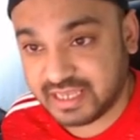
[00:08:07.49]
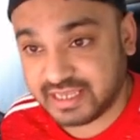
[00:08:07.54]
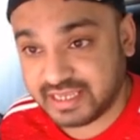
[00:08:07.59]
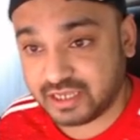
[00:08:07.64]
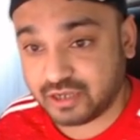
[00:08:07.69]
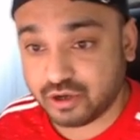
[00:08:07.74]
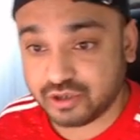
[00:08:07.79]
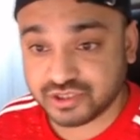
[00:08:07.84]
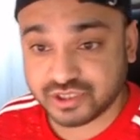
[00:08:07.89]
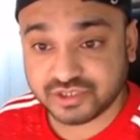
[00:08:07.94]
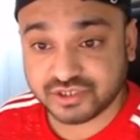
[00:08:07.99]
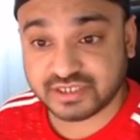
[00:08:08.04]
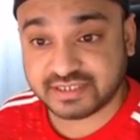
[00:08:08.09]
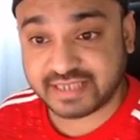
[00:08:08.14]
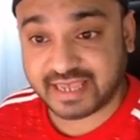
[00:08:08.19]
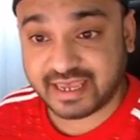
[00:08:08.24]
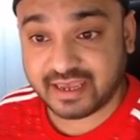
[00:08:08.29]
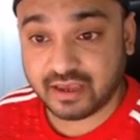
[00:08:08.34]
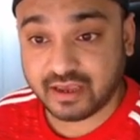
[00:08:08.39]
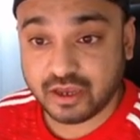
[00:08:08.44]
He goes on to
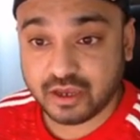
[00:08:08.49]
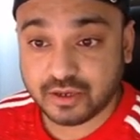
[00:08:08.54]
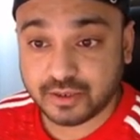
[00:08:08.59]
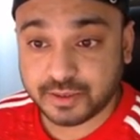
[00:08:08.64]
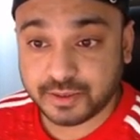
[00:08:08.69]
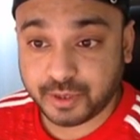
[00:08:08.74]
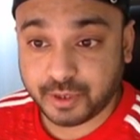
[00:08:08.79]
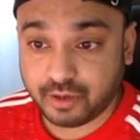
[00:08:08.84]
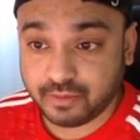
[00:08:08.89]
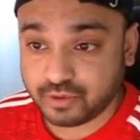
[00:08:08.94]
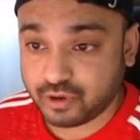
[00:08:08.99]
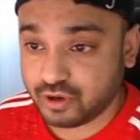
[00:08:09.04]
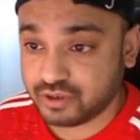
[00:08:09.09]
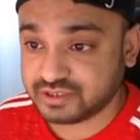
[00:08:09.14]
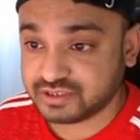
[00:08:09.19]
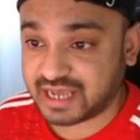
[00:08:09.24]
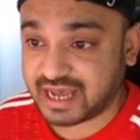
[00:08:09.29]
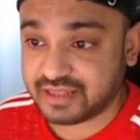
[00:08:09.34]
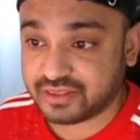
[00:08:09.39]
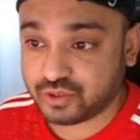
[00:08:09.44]
say, form
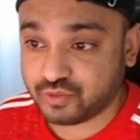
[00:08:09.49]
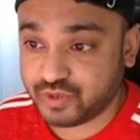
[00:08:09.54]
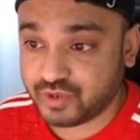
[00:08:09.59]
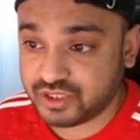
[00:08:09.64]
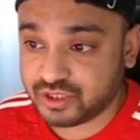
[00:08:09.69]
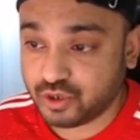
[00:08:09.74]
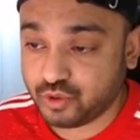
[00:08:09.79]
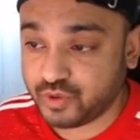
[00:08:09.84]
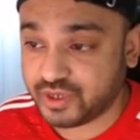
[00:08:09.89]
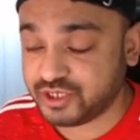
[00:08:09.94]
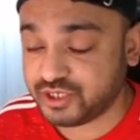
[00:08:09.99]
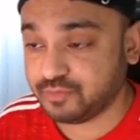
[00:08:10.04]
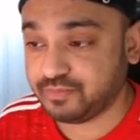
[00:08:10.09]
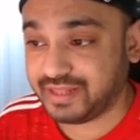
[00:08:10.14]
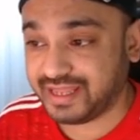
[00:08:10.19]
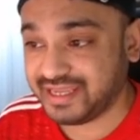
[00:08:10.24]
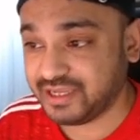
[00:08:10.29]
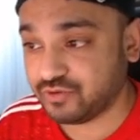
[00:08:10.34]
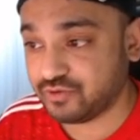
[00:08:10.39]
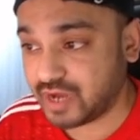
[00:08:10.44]
goes out the window when you
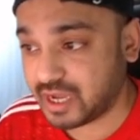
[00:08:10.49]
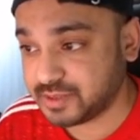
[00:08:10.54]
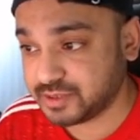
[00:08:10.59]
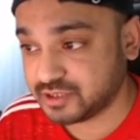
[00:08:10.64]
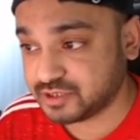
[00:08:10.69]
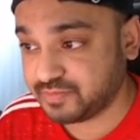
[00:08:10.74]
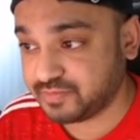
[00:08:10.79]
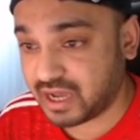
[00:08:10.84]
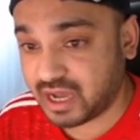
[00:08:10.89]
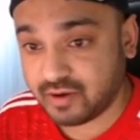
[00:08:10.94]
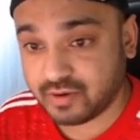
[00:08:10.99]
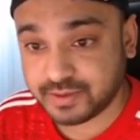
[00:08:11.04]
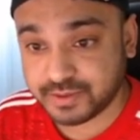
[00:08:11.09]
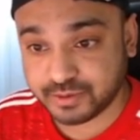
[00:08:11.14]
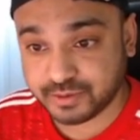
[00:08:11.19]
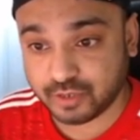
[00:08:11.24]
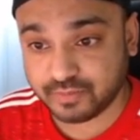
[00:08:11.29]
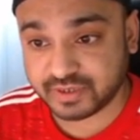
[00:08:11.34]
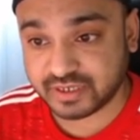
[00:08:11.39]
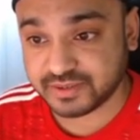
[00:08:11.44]
play your rivals, but our
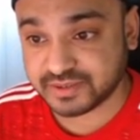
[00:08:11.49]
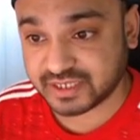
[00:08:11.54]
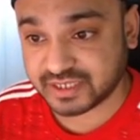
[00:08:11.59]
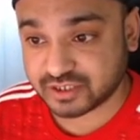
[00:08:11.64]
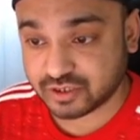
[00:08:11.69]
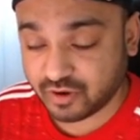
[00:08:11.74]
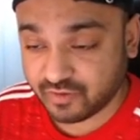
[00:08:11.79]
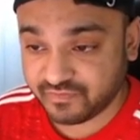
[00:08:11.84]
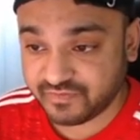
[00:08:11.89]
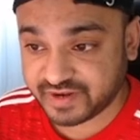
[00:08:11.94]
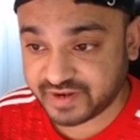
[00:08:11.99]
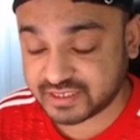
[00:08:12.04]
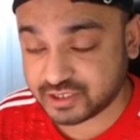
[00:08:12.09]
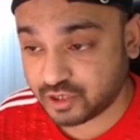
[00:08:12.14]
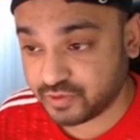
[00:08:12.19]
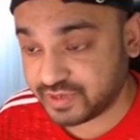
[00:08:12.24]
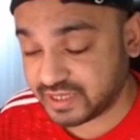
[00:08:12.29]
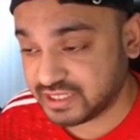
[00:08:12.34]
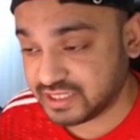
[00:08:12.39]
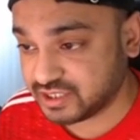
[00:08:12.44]
form gives us confidence
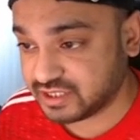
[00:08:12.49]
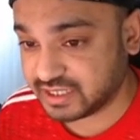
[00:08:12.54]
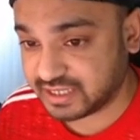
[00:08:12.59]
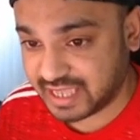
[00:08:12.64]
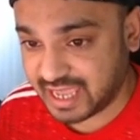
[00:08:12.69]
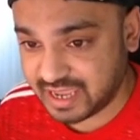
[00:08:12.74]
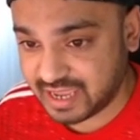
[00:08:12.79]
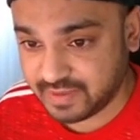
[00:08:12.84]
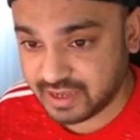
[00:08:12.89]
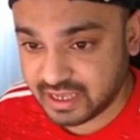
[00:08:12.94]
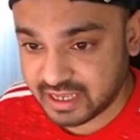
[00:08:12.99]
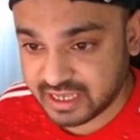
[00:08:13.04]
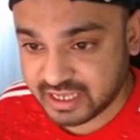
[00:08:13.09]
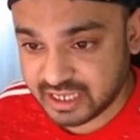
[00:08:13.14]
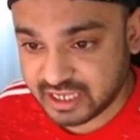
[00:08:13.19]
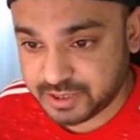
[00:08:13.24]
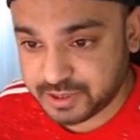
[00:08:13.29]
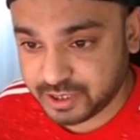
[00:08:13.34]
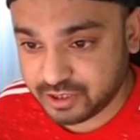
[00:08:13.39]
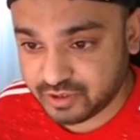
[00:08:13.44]
going into the game.
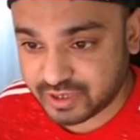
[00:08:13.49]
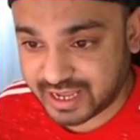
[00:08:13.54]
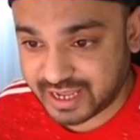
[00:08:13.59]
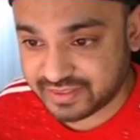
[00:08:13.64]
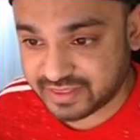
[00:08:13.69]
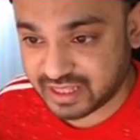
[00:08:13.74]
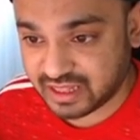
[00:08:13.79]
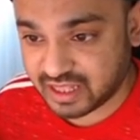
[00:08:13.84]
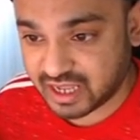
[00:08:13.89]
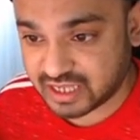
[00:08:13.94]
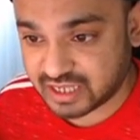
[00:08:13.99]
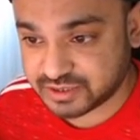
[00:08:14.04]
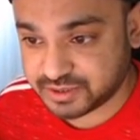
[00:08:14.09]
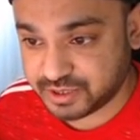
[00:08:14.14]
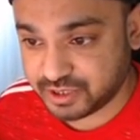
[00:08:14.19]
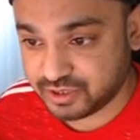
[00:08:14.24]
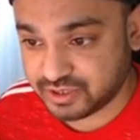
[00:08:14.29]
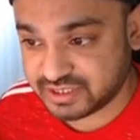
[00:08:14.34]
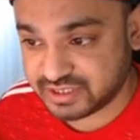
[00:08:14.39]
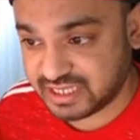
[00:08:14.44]
If you look at the last
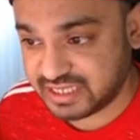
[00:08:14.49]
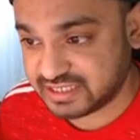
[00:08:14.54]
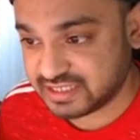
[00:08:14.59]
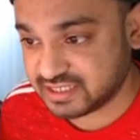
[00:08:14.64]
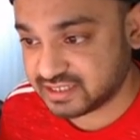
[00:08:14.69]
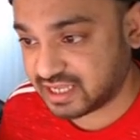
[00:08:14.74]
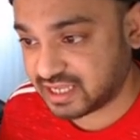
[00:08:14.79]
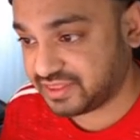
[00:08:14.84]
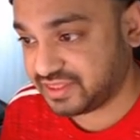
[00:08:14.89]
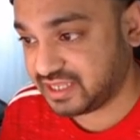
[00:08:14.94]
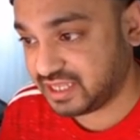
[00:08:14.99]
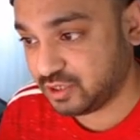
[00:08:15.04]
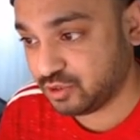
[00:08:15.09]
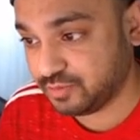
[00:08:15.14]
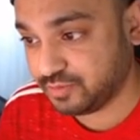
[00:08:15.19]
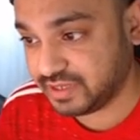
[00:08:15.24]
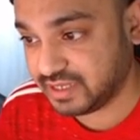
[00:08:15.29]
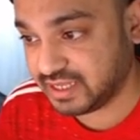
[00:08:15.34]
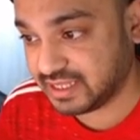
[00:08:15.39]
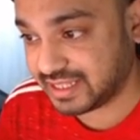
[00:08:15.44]
few seasons, I think it will
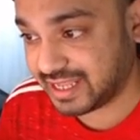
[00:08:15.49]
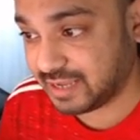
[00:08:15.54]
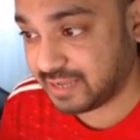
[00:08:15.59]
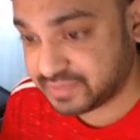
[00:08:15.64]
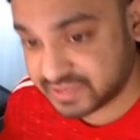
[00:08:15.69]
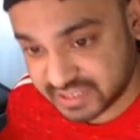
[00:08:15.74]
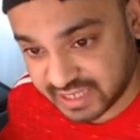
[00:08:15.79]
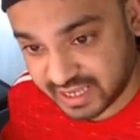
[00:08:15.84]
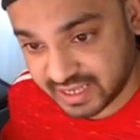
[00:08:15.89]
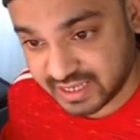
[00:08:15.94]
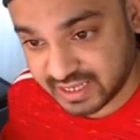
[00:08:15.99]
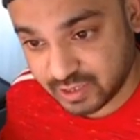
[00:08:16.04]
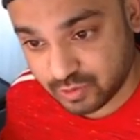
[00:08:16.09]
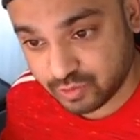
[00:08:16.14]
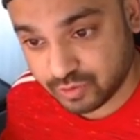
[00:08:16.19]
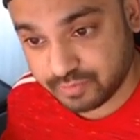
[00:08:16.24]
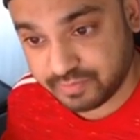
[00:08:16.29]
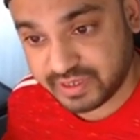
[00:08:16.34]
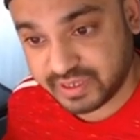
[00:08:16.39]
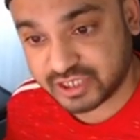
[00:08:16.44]
be an upset, it
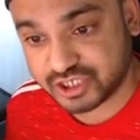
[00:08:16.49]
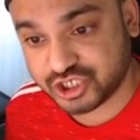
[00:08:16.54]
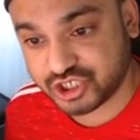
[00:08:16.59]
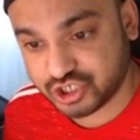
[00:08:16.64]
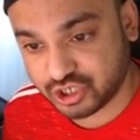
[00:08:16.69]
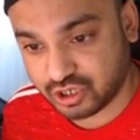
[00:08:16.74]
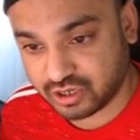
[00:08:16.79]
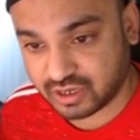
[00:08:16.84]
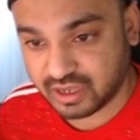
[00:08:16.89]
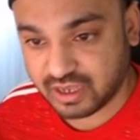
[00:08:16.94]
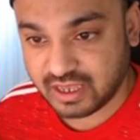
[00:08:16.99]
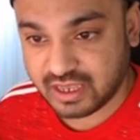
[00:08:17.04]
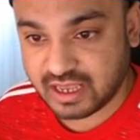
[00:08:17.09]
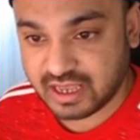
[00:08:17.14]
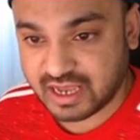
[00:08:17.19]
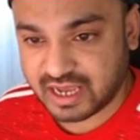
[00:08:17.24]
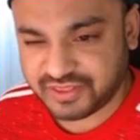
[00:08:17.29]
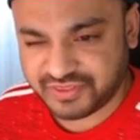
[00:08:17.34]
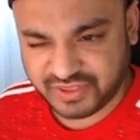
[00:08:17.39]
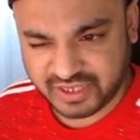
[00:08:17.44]
will be a shock.
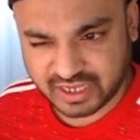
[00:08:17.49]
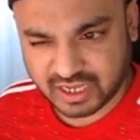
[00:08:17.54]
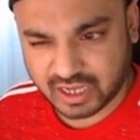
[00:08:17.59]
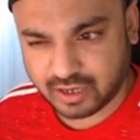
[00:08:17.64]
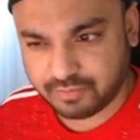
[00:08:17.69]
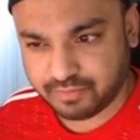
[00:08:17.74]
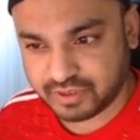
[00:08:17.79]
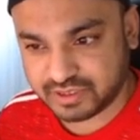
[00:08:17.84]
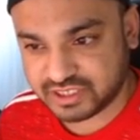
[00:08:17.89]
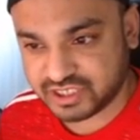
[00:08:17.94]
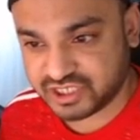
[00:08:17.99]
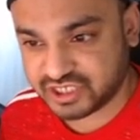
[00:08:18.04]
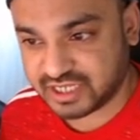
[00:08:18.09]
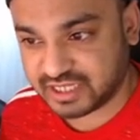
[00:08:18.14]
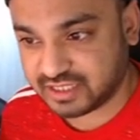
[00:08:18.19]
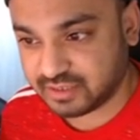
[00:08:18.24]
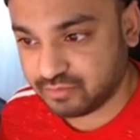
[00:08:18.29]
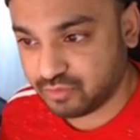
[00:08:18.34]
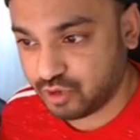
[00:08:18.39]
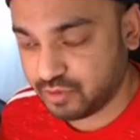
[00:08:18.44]
I think our position
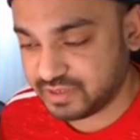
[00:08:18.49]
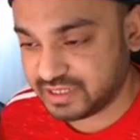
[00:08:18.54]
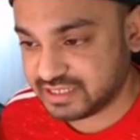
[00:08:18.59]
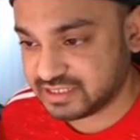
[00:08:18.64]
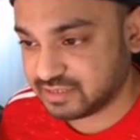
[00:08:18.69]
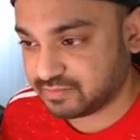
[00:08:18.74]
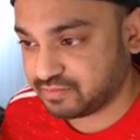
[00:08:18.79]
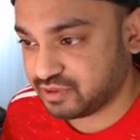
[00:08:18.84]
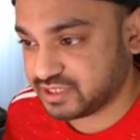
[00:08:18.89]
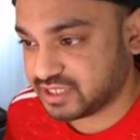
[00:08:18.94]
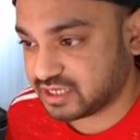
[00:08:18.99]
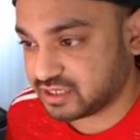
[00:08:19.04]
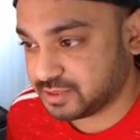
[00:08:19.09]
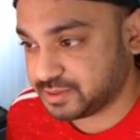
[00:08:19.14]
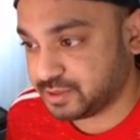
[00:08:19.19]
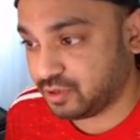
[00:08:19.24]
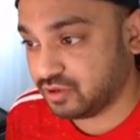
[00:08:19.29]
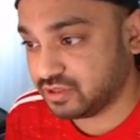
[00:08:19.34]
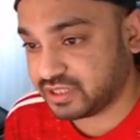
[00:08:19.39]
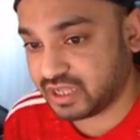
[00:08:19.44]
at the moment is a product
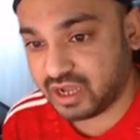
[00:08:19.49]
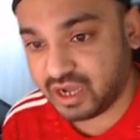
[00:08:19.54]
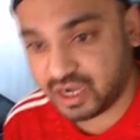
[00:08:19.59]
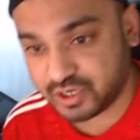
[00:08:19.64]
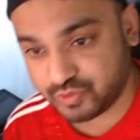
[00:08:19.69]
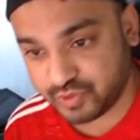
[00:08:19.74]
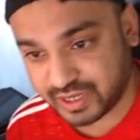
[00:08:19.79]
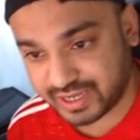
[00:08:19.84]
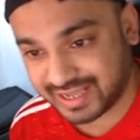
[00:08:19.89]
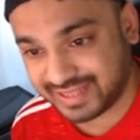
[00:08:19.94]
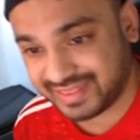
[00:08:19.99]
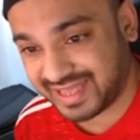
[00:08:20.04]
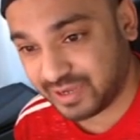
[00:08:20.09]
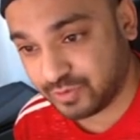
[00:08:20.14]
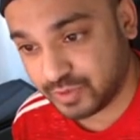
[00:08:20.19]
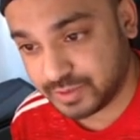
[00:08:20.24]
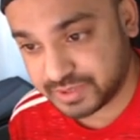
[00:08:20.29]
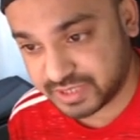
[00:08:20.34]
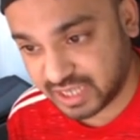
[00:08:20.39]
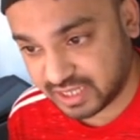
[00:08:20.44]
of all the hard work that
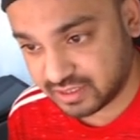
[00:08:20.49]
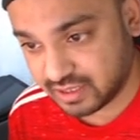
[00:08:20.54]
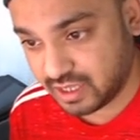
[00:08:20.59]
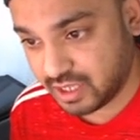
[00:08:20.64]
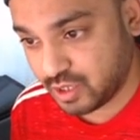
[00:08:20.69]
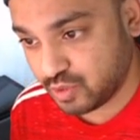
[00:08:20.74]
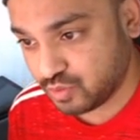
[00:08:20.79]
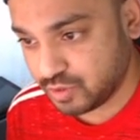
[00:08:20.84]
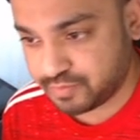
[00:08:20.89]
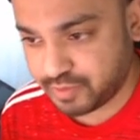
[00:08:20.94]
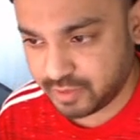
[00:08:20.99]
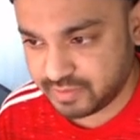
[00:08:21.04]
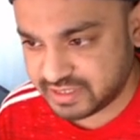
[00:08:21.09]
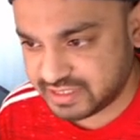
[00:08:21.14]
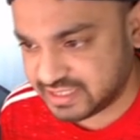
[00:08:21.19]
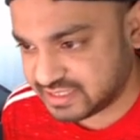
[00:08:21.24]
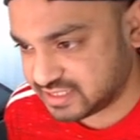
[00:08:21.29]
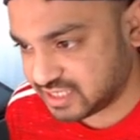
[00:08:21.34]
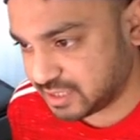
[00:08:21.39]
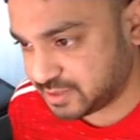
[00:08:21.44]
we've done. We probably
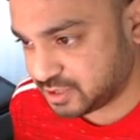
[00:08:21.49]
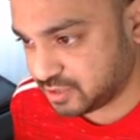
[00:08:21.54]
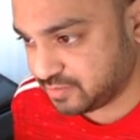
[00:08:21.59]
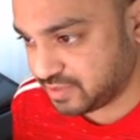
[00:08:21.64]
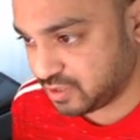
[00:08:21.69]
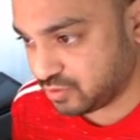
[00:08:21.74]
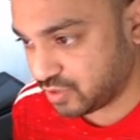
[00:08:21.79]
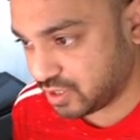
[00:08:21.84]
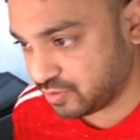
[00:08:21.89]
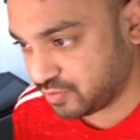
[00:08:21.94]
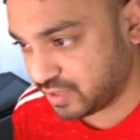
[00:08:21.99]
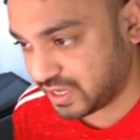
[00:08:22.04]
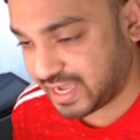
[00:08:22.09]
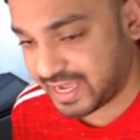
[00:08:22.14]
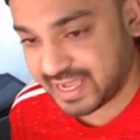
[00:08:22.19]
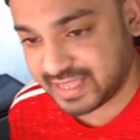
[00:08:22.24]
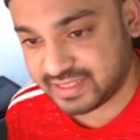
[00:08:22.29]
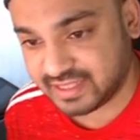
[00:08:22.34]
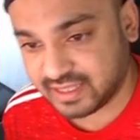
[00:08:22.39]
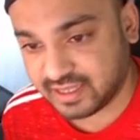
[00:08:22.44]
deserve to be where we
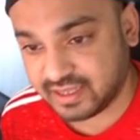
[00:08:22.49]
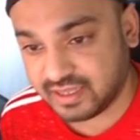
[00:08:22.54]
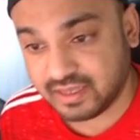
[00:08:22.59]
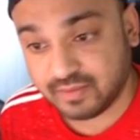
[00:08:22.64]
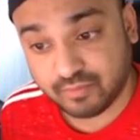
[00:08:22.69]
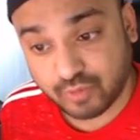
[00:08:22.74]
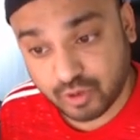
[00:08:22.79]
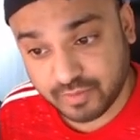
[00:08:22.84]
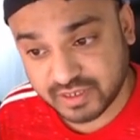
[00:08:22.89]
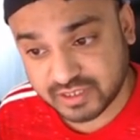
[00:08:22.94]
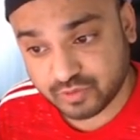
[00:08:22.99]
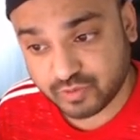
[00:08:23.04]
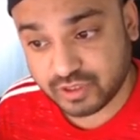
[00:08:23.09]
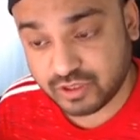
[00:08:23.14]
are at the moment.